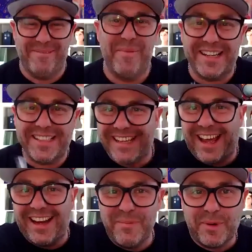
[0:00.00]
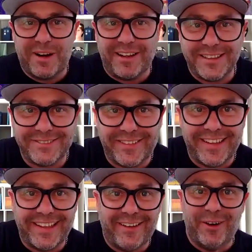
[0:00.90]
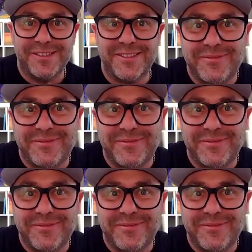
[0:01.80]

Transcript: Muck styling products. Hey, awesome.